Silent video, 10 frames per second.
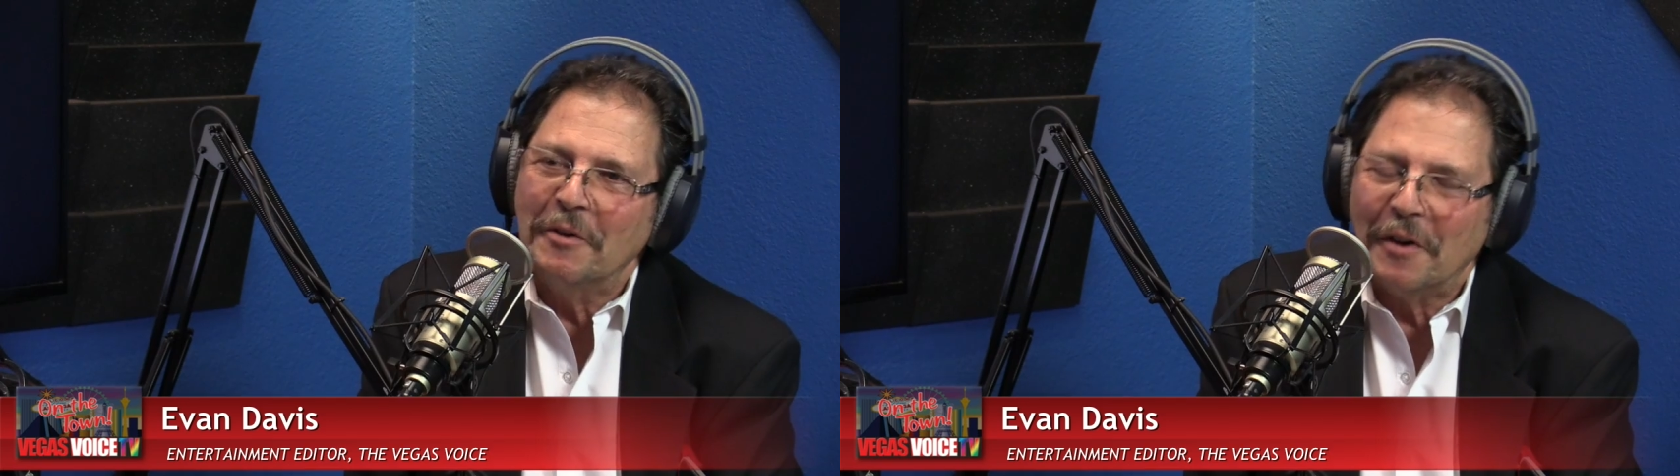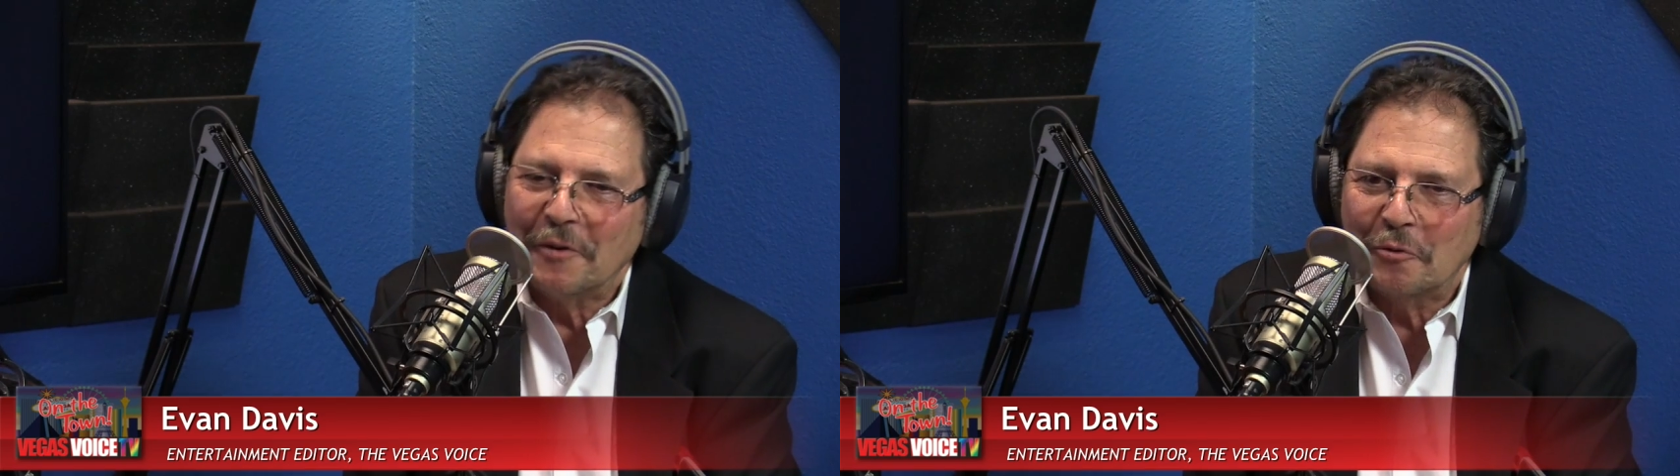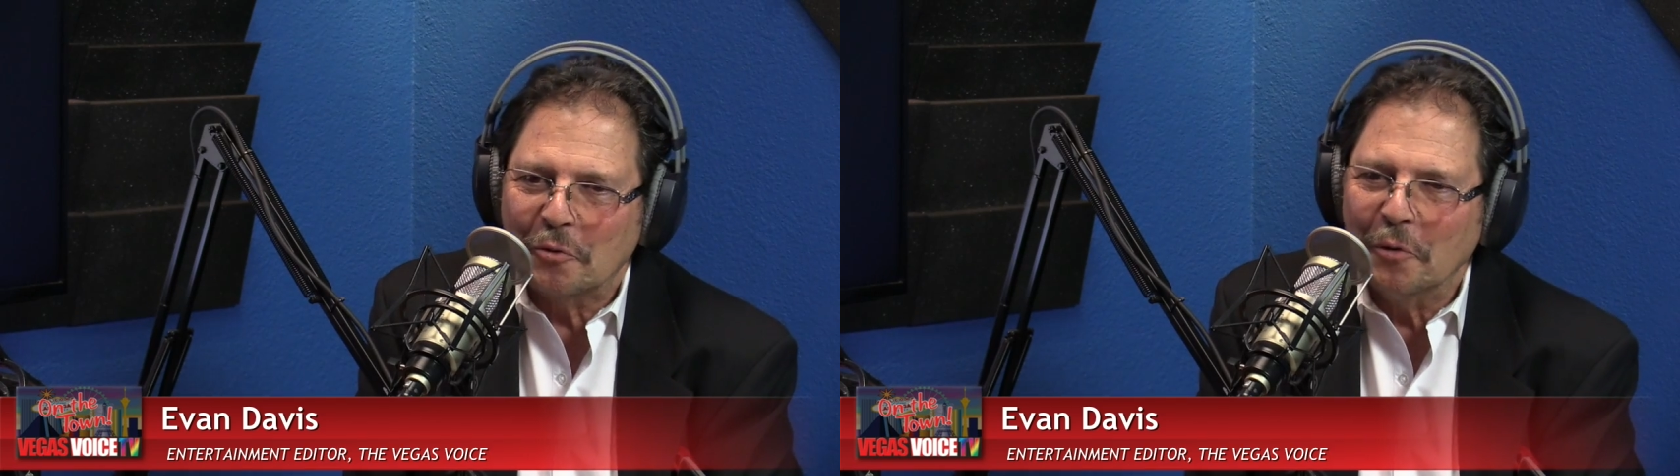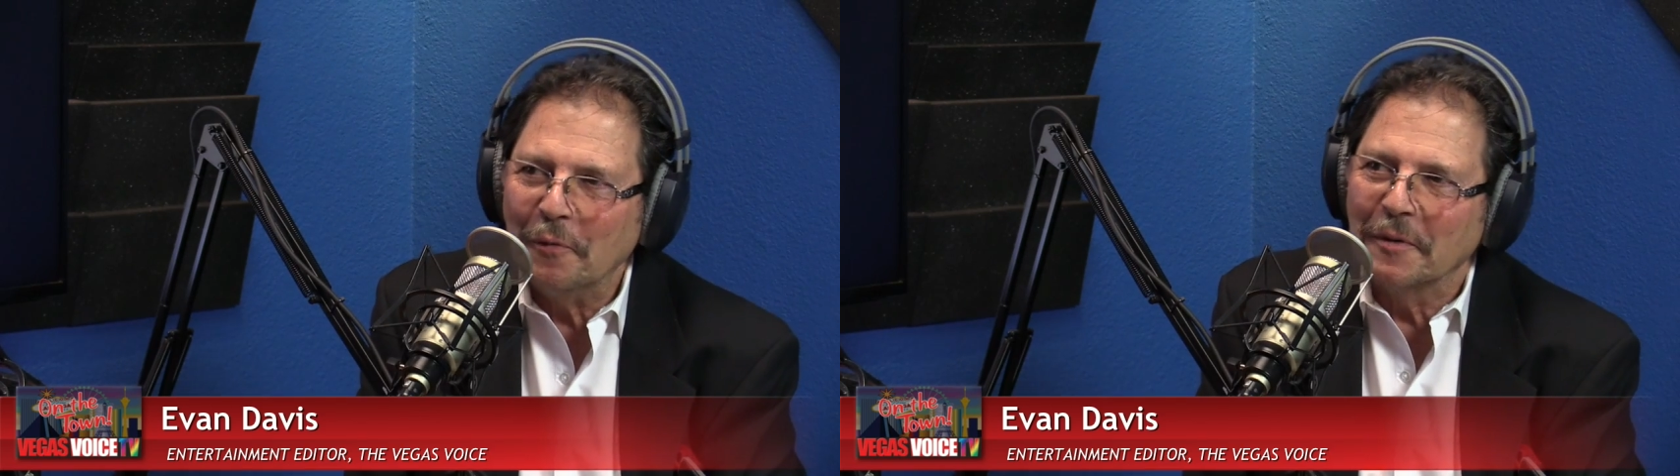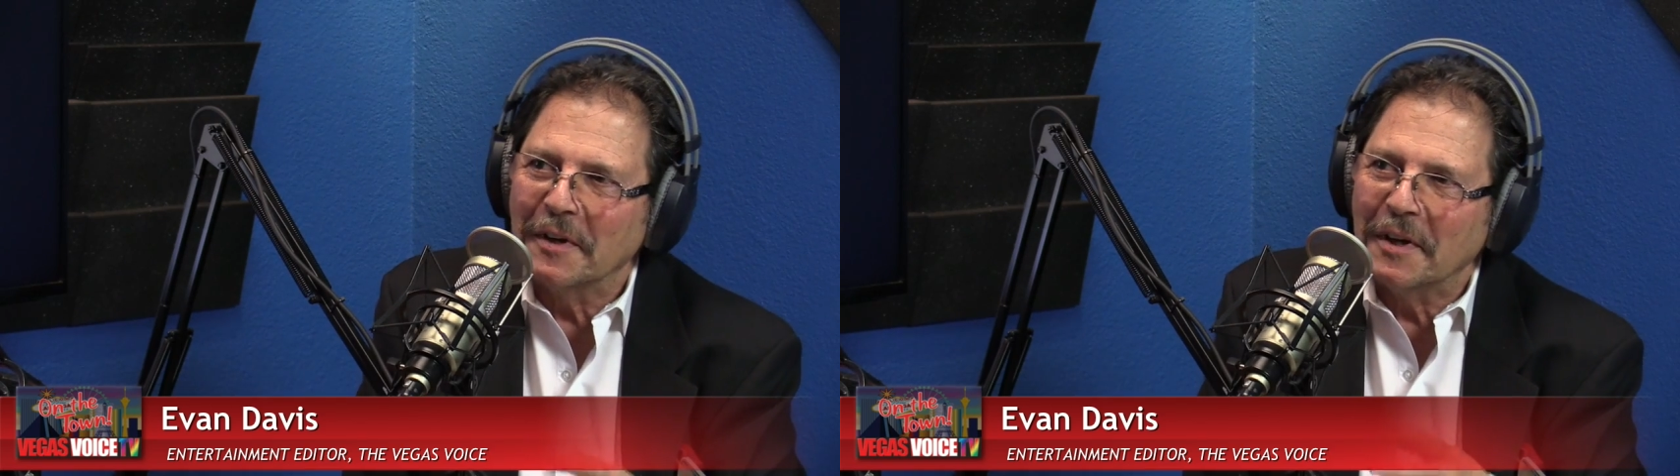
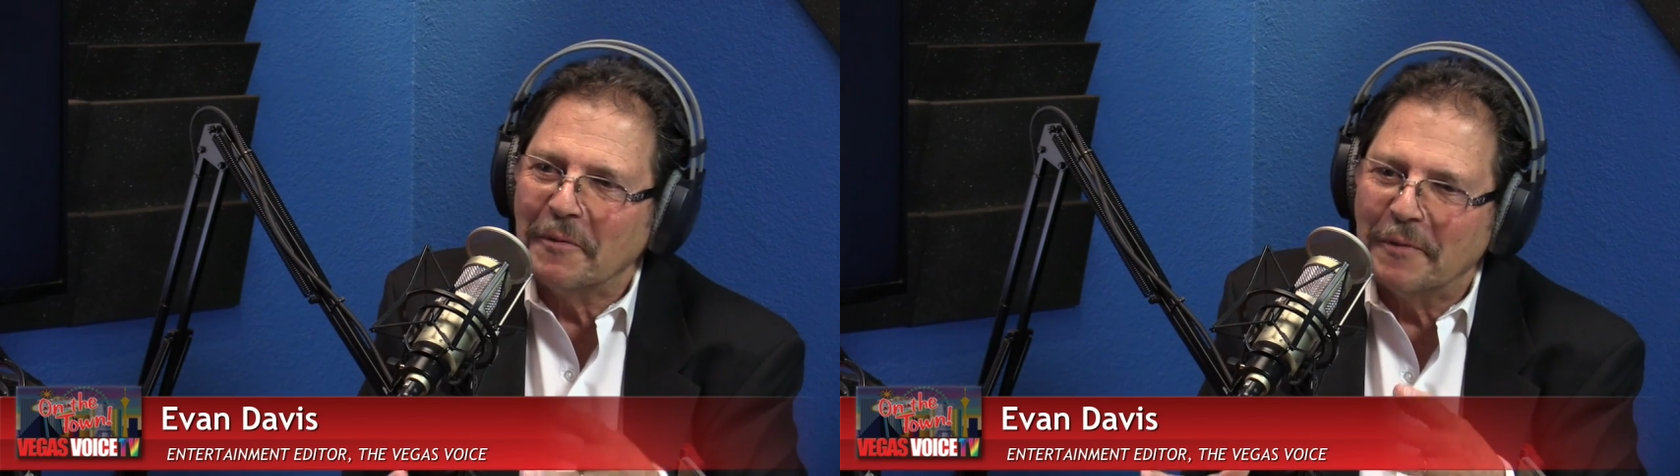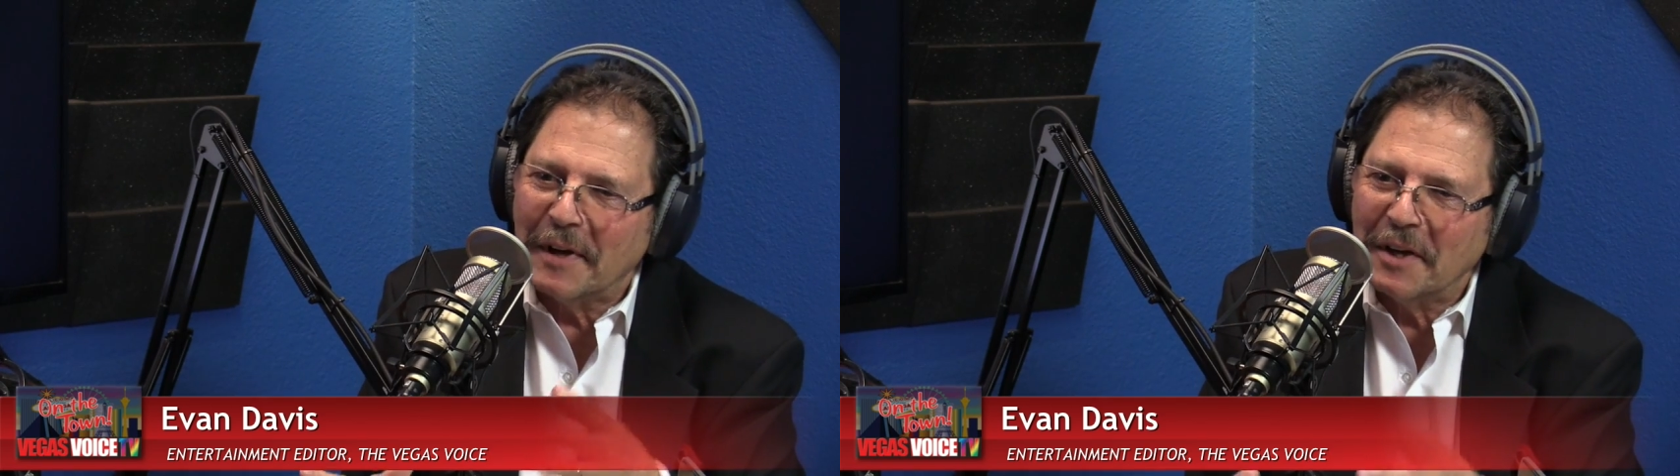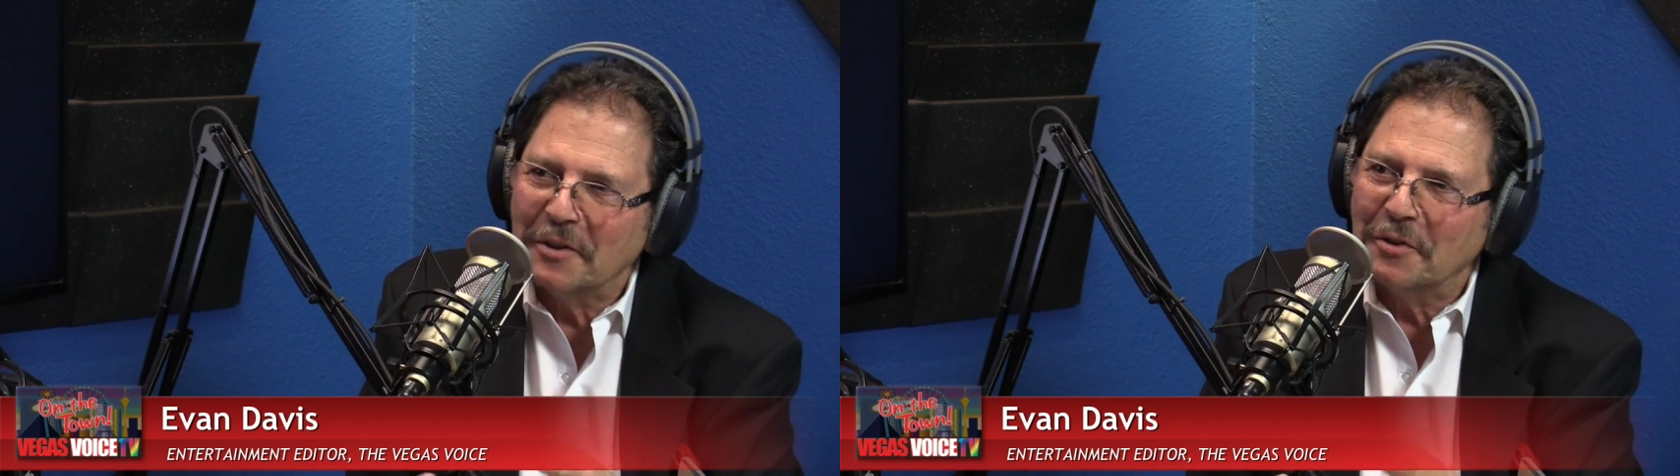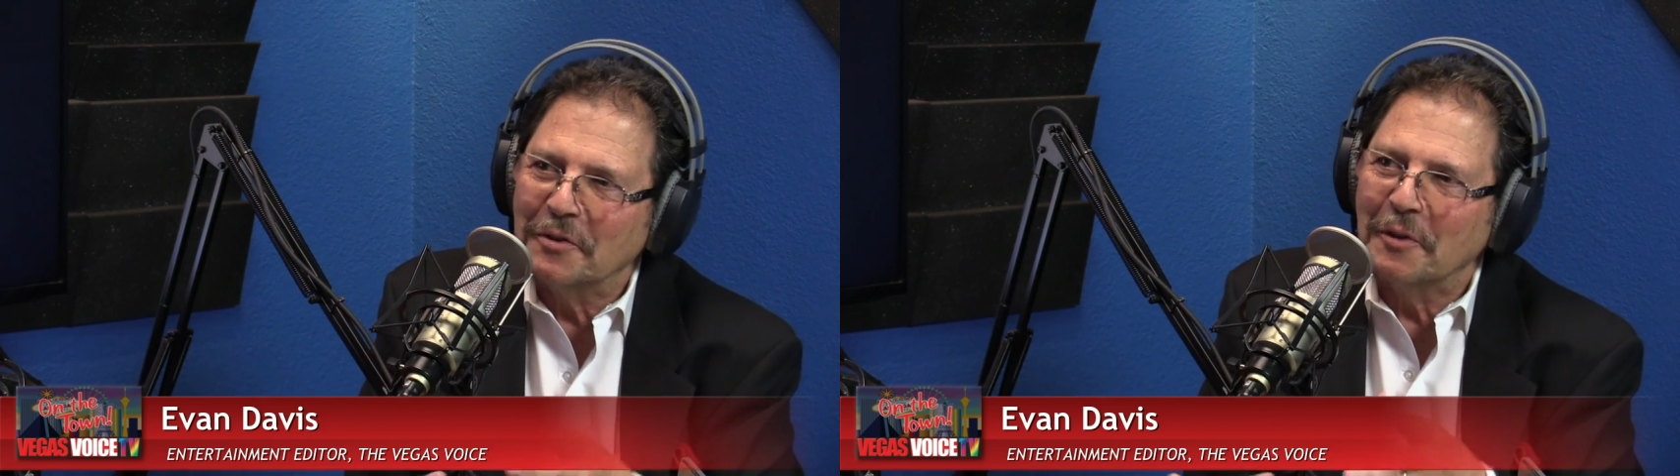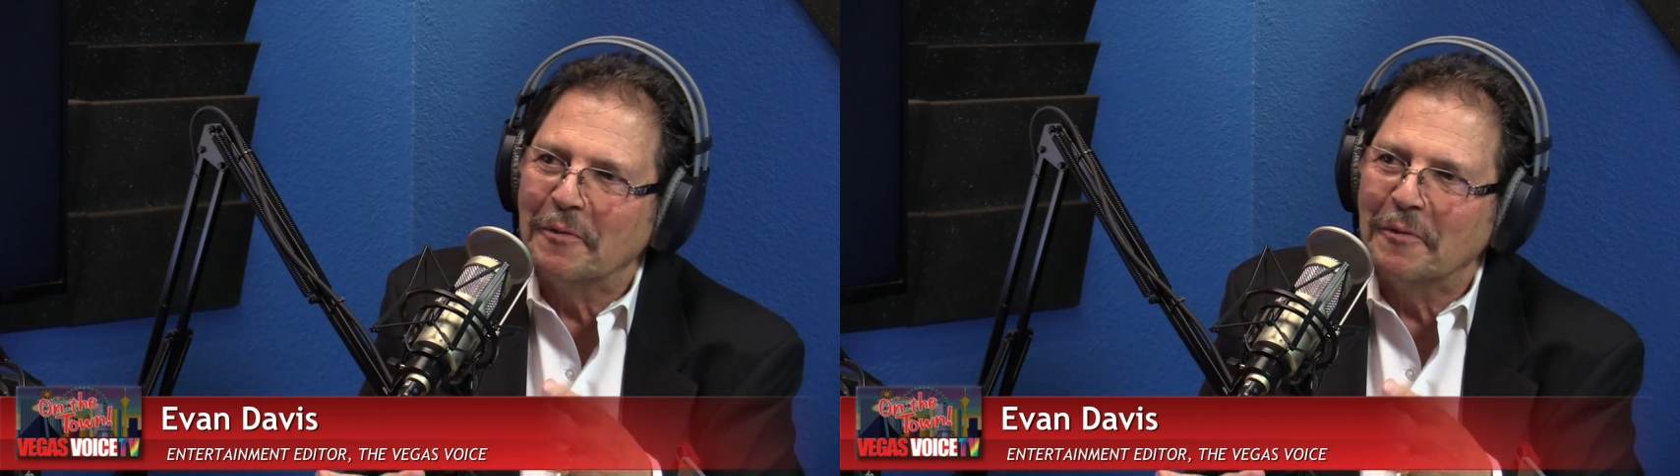Truthfully, Vegas is a